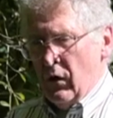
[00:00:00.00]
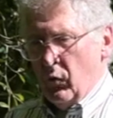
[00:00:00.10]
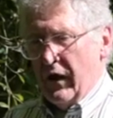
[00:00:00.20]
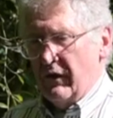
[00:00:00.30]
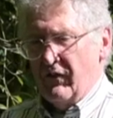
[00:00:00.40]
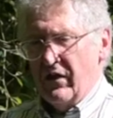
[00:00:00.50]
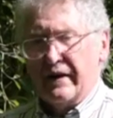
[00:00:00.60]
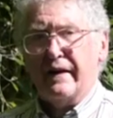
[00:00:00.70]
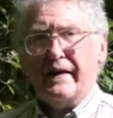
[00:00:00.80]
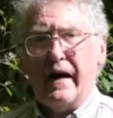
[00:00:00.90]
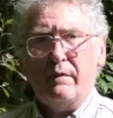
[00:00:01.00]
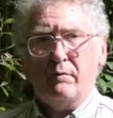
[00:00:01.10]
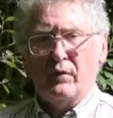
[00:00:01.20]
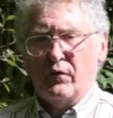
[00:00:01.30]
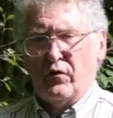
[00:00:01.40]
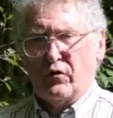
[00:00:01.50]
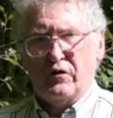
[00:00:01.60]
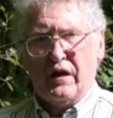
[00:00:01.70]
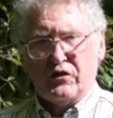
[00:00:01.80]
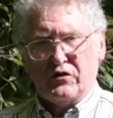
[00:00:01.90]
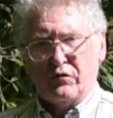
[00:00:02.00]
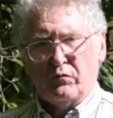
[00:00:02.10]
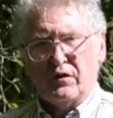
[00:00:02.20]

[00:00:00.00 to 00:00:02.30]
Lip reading: we had very little time for creation.